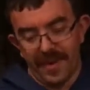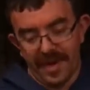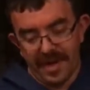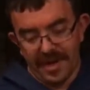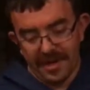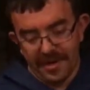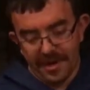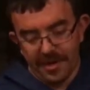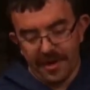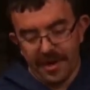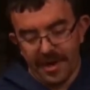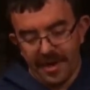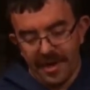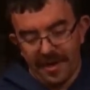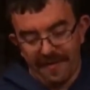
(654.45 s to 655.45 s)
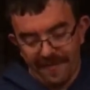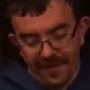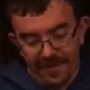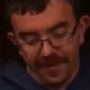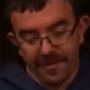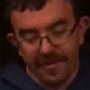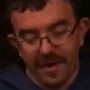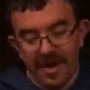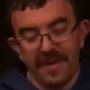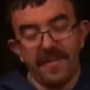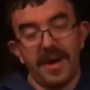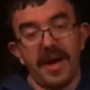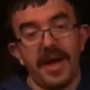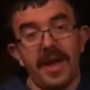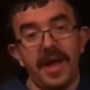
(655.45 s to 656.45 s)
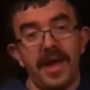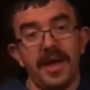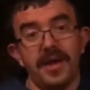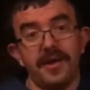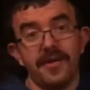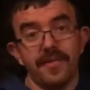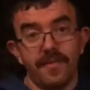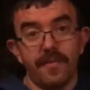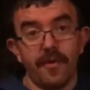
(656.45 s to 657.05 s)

bend to it. It feels great in my hand.